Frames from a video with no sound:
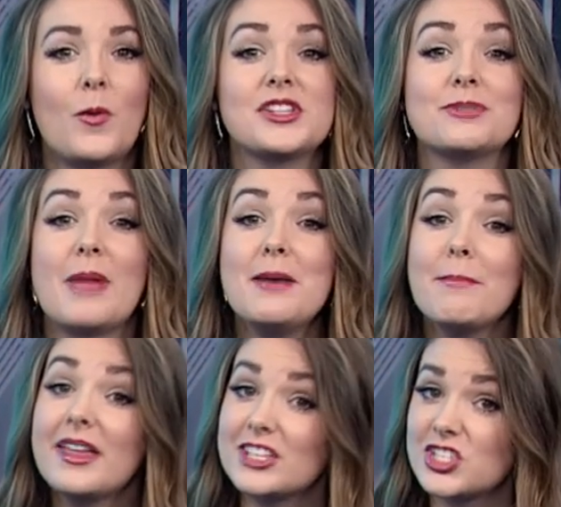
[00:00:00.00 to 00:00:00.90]
what's meant
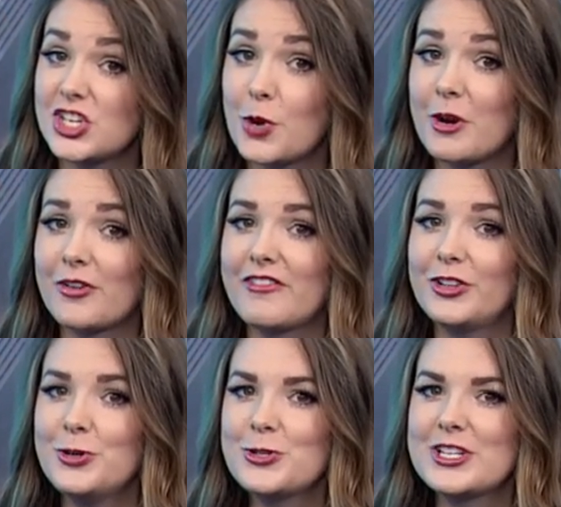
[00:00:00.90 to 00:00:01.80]
by the genomic
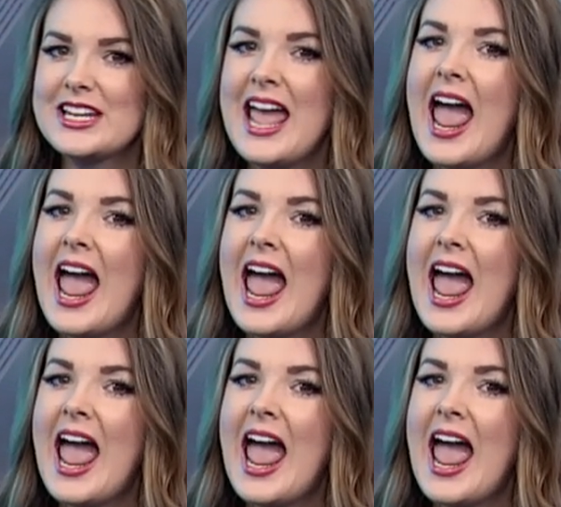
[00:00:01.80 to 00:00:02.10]
revolution